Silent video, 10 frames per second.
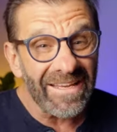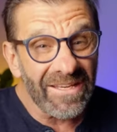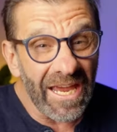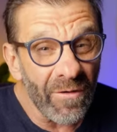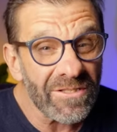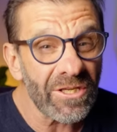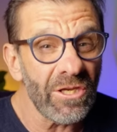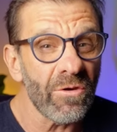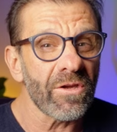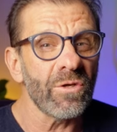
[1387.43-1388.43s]
guarantee
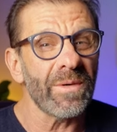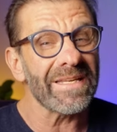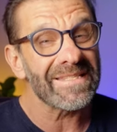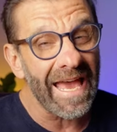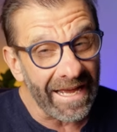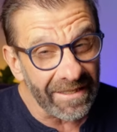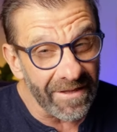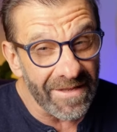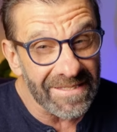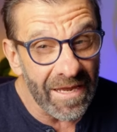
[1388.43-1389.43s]
you can do
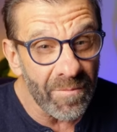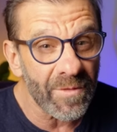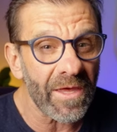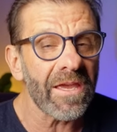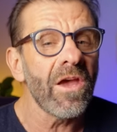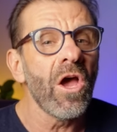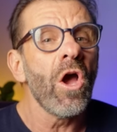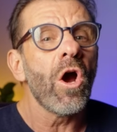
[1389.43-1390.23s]
exactly the same thing